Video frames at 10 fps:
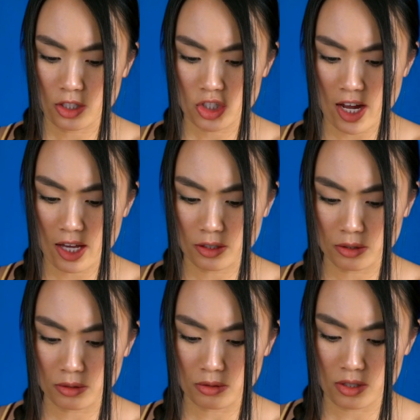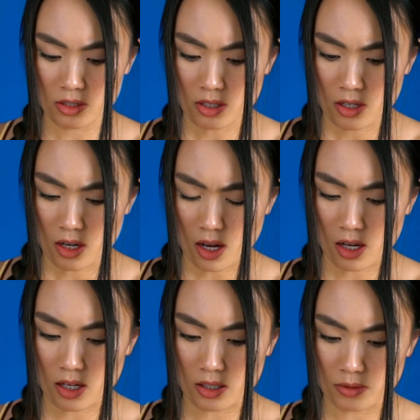the shadows,
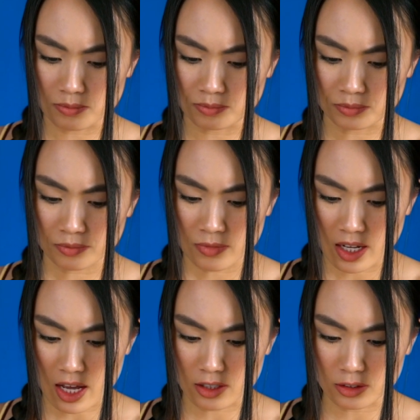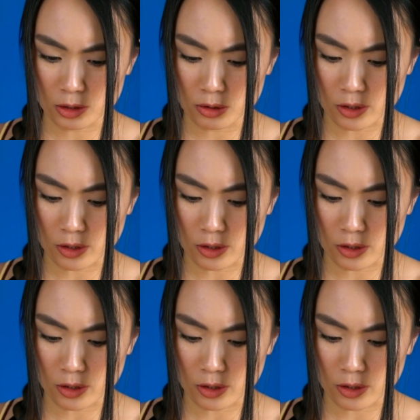add a little